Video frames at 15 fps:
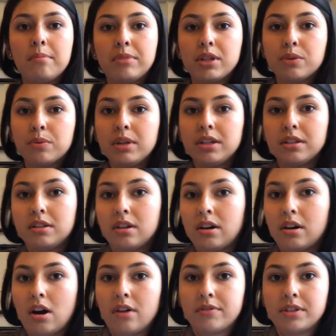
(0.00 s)
This one is
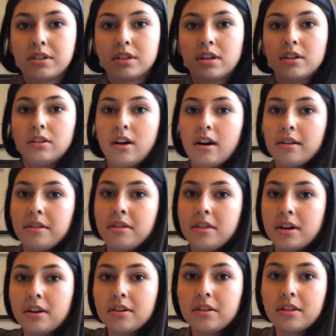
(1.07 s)
obviously a lot
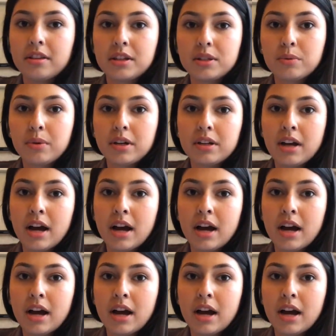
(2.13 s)
thicker than this one,